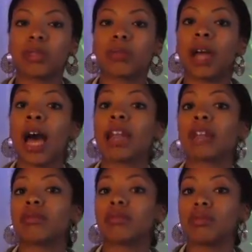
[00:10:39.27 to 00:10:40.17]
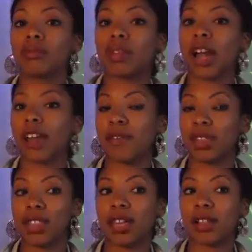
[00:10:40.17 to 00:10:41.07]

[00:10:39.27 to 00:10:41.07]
was plotting, kind of a thing.